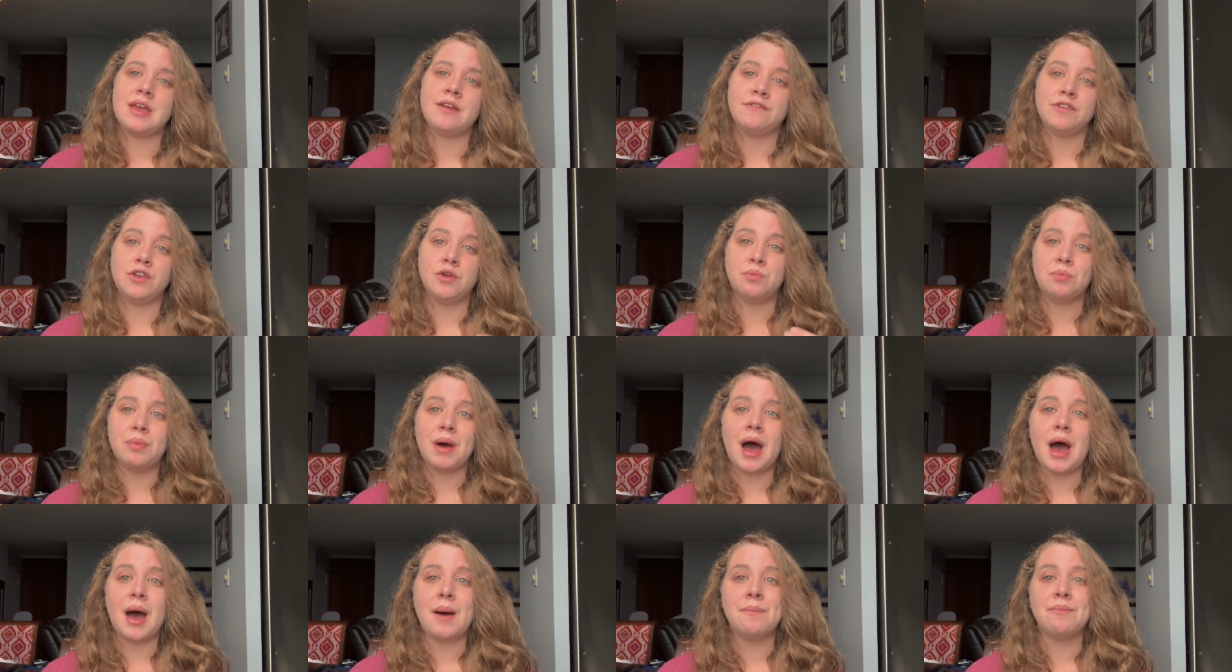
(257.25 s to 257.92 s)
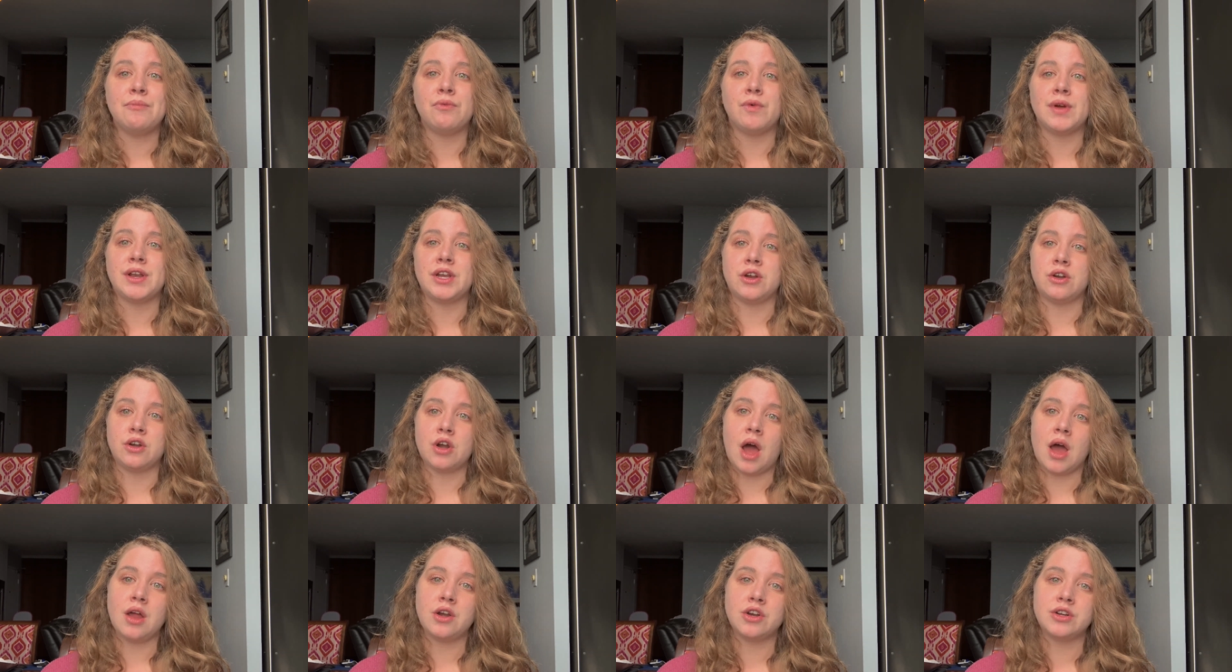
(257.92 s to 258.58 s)
If you pump when you're
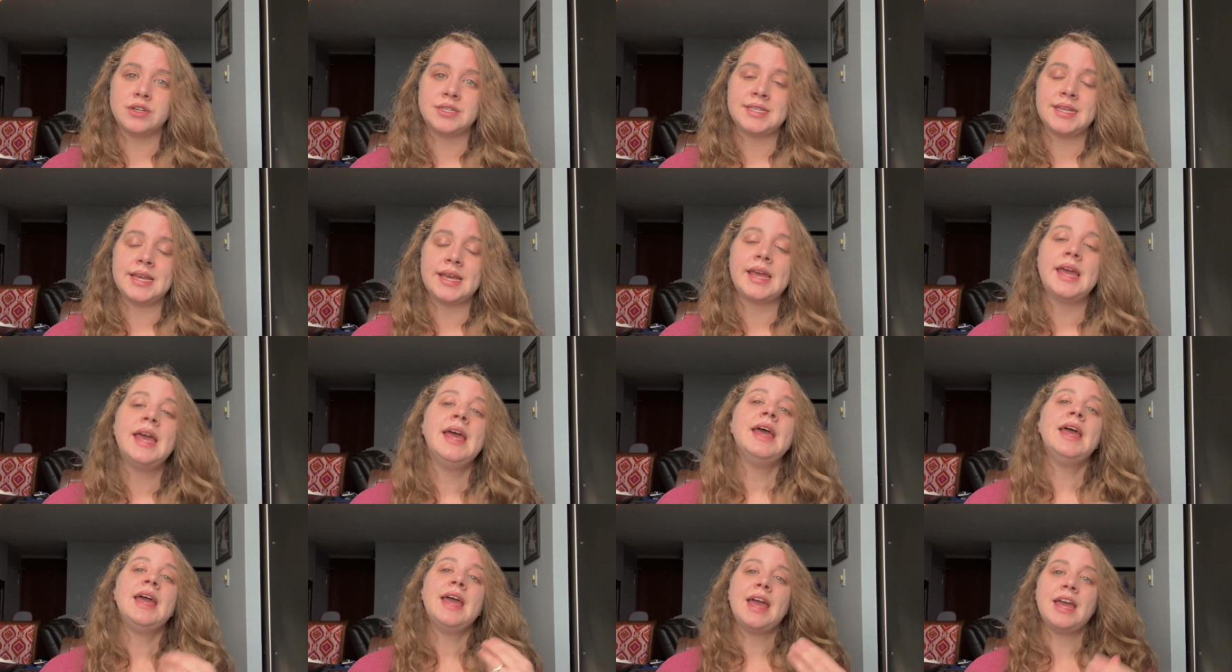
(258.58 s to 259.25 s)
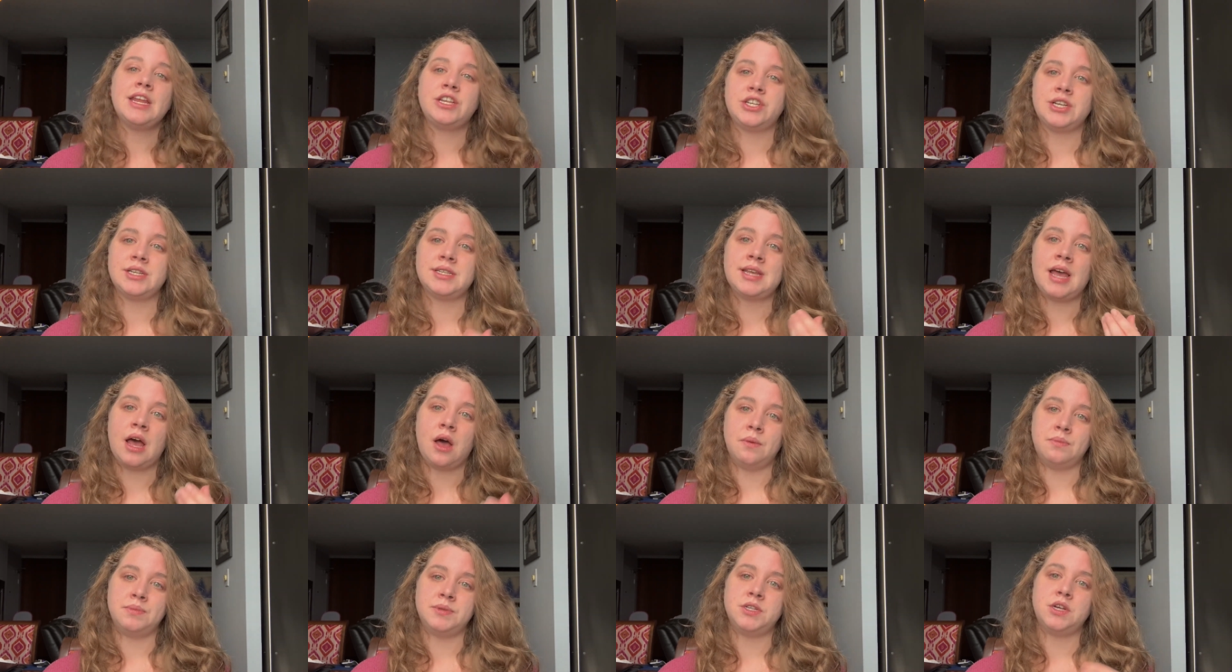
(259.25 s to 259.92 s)
not nursing, it just
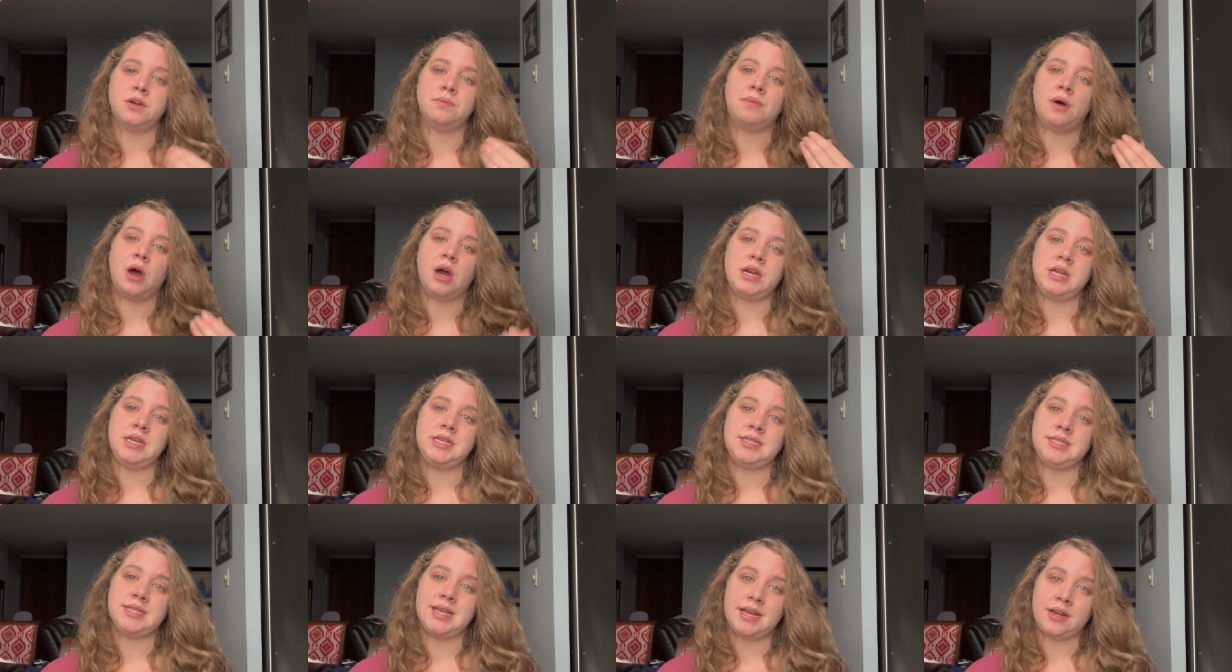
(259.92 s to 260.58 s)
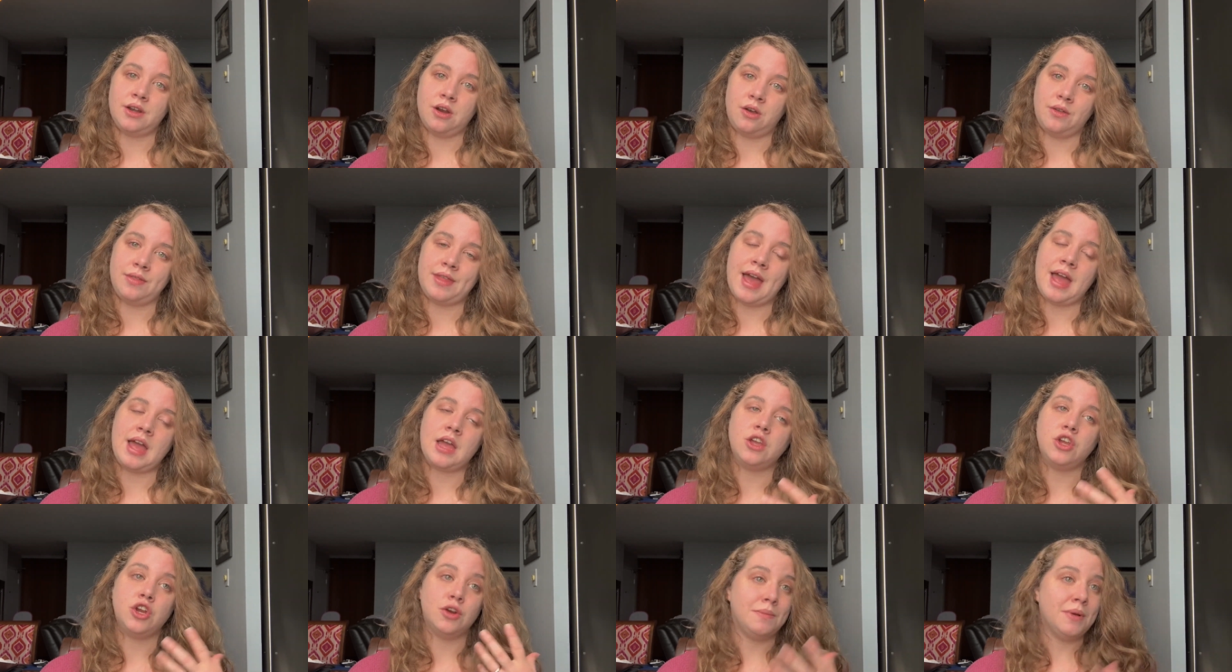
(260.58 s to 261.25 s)
helps your body signal
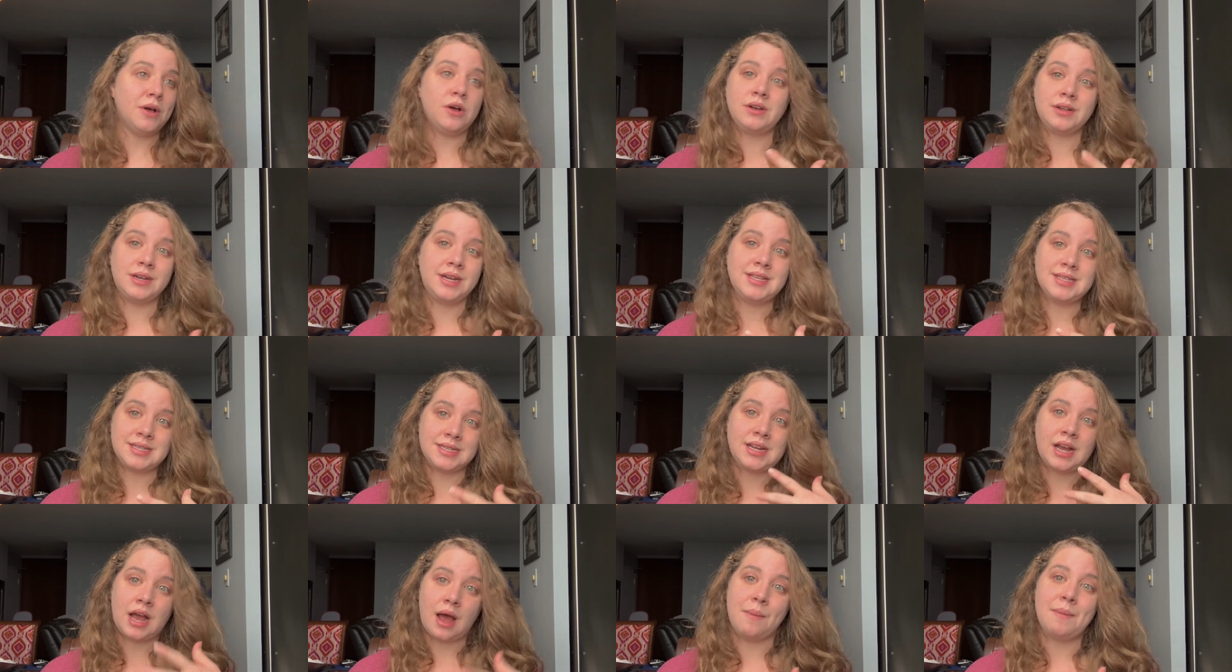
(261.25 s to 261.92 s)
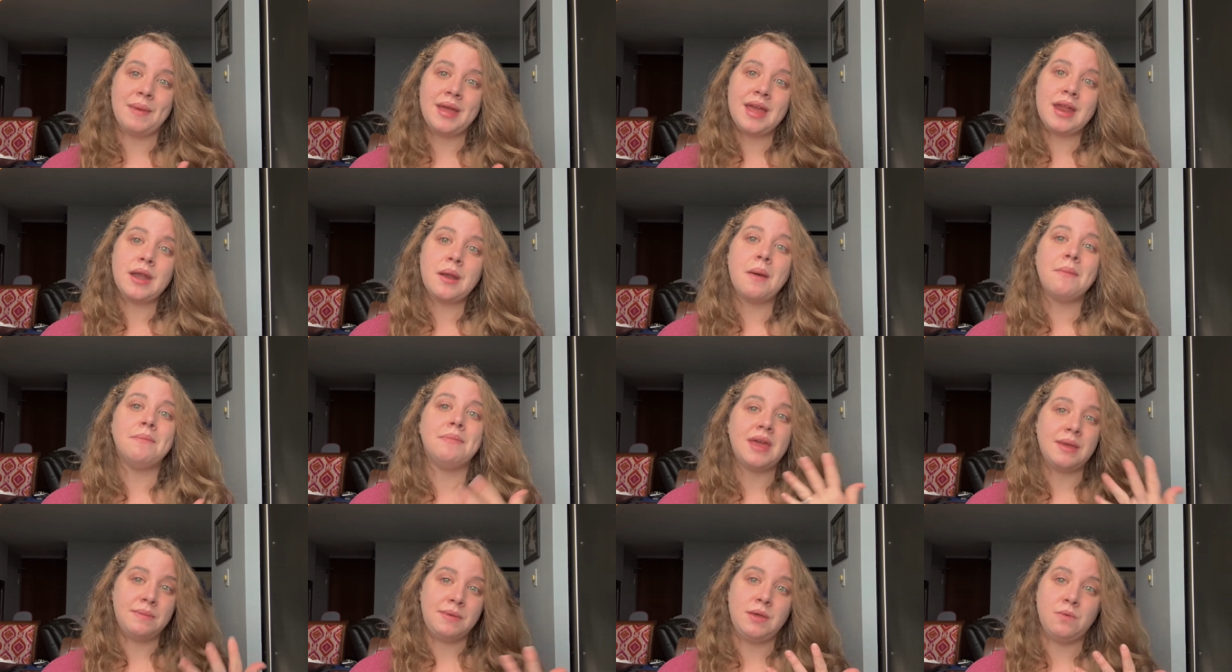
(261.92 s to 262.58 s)
that your milk needs to come in,
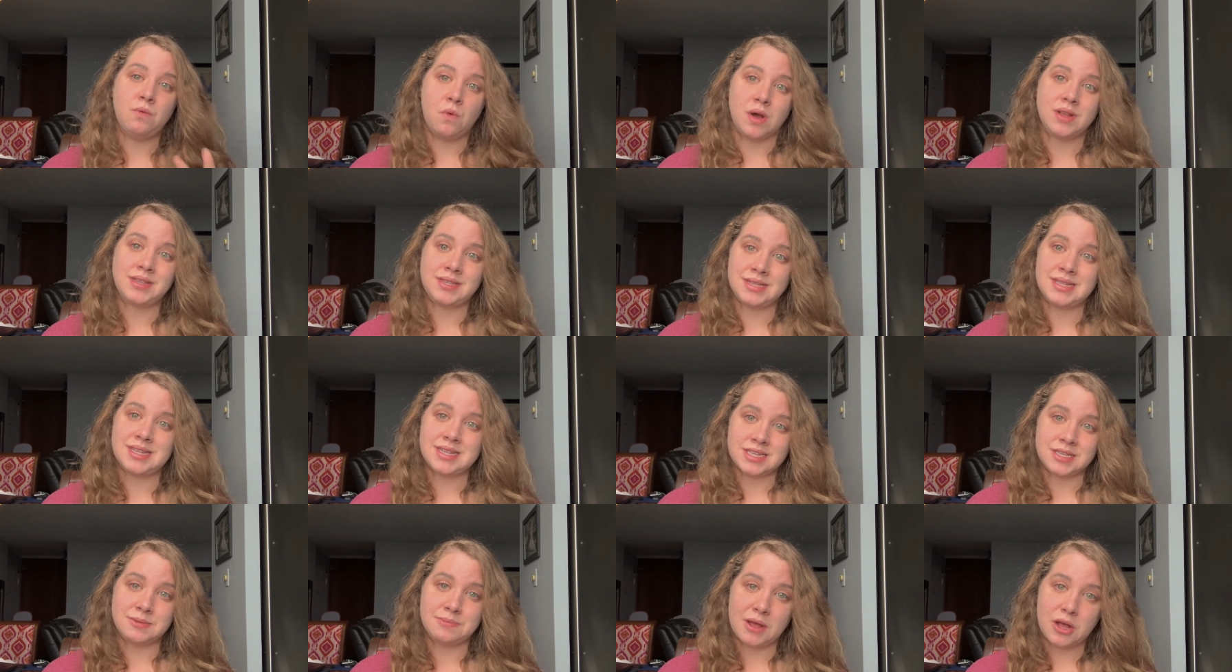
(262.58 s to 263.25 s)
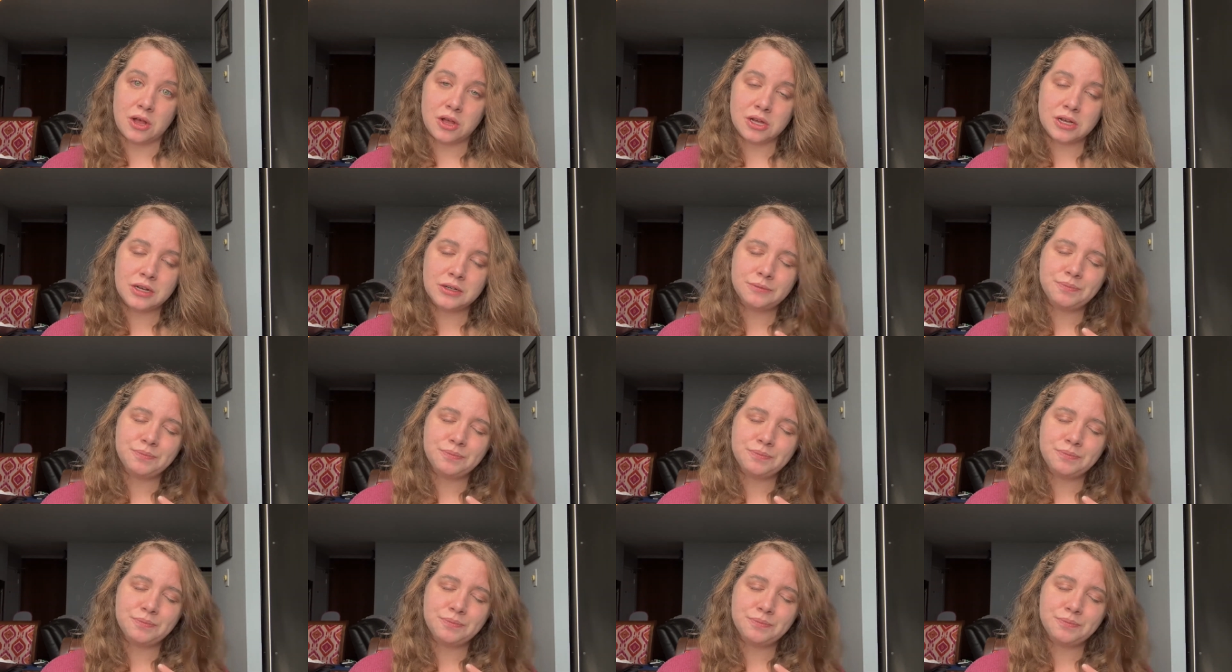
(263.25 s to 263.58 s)
baby wants this milk.